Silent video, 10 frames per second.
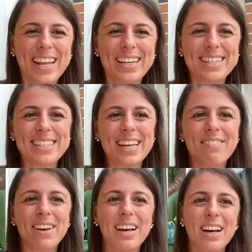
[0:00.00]
I'll just
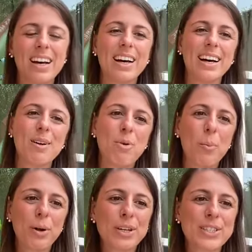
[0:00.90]
give a
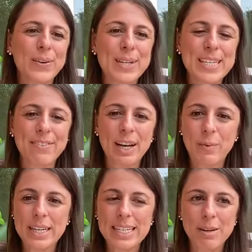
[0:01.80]
moment or so to see if
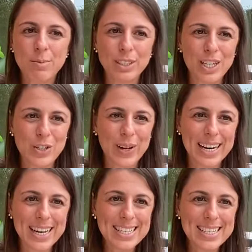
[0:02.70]
anyone's able to join
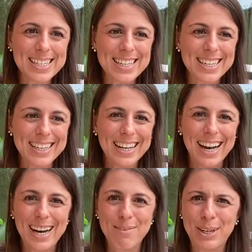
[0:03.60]
us.
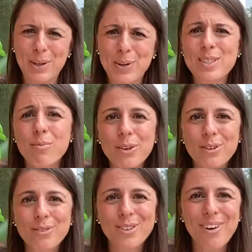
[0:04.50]
I know it's a
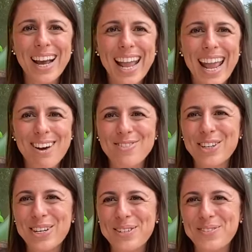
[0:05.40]
beautiful Friday
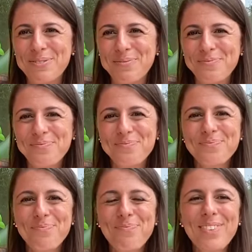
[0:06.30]
afternoon,
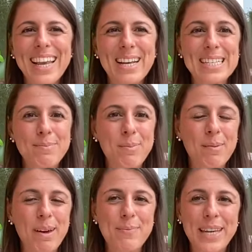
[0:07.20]
and some people
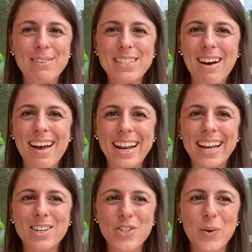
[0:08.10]
might be outside
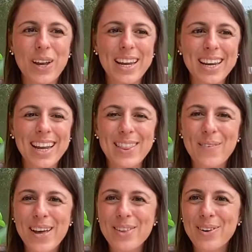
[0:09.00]
enjoying the
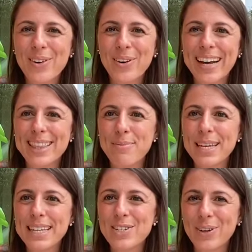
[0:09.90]
weather or at the
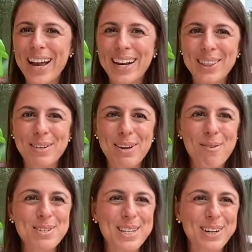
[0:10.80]
beach or heading
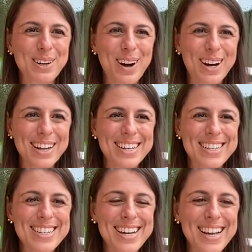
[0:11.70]
up to their cottage.